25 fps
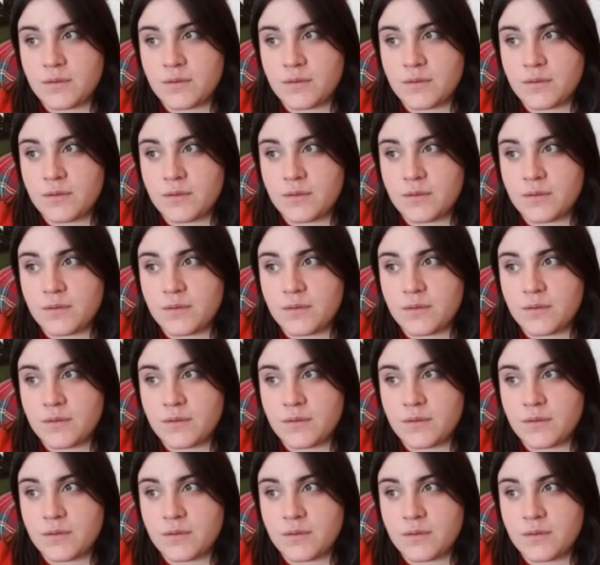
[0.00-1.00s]

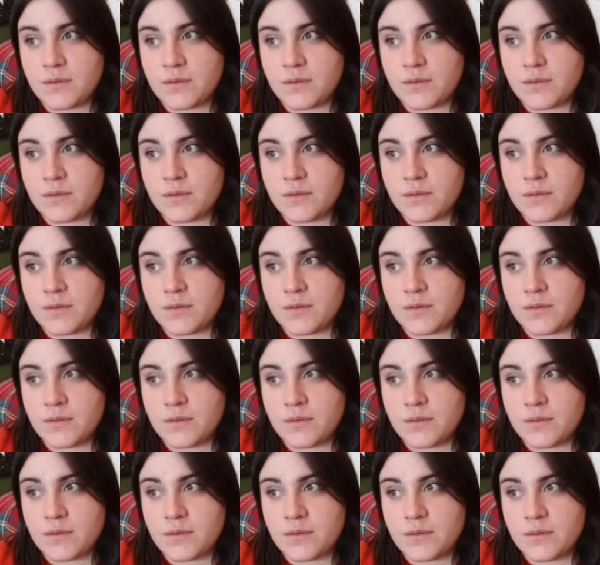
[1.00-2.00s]

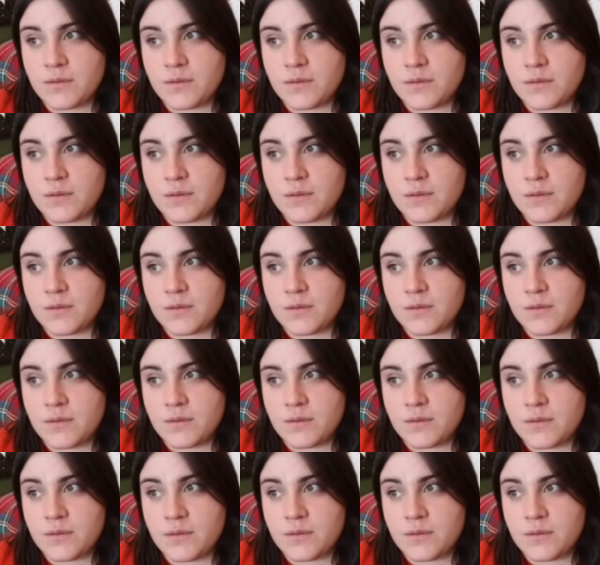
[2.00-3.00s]

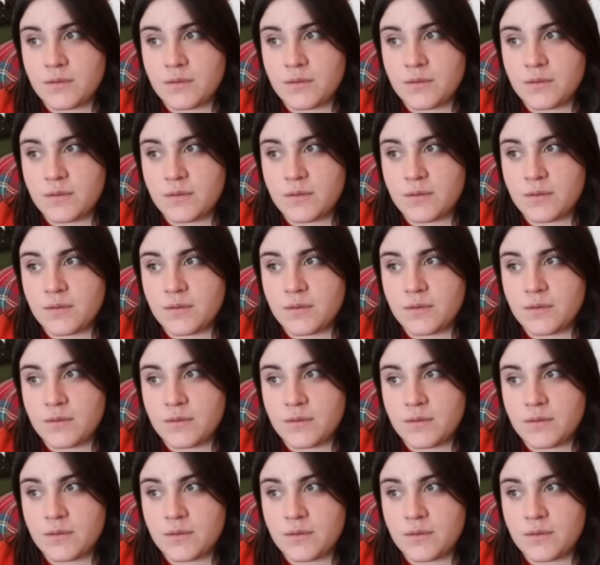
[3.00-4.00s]

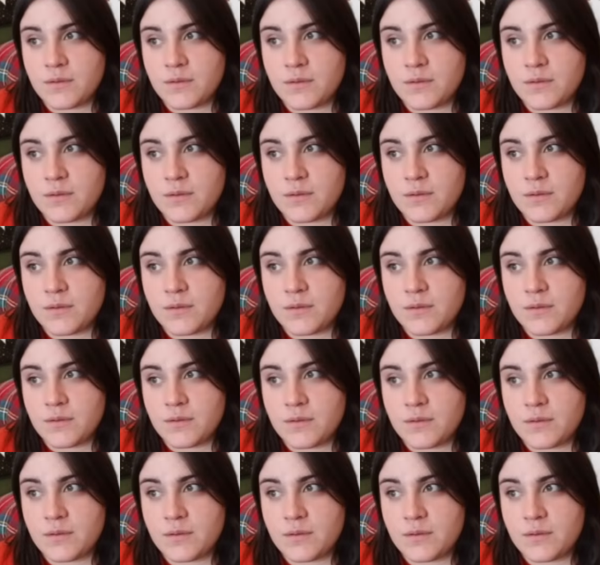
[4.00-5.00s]

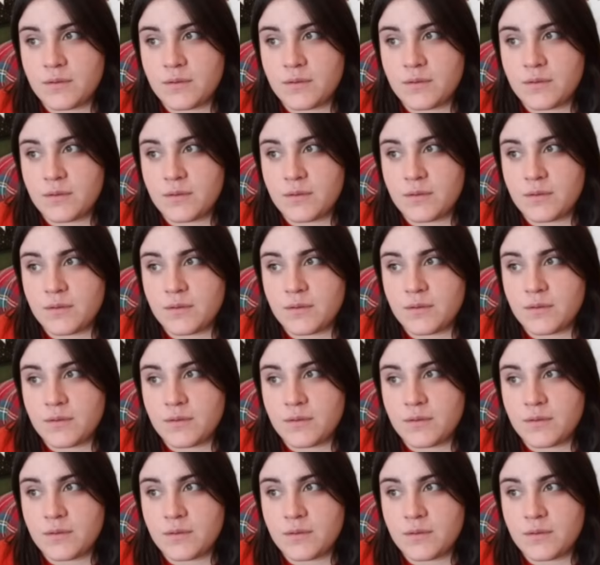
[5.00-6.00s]

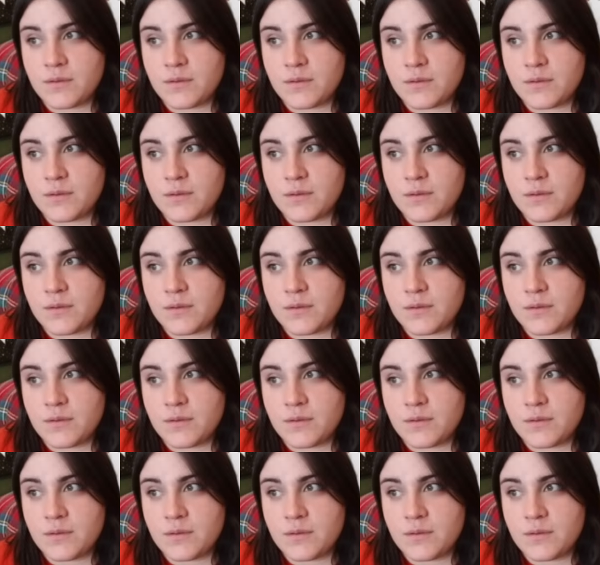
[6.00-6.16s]
[no speech]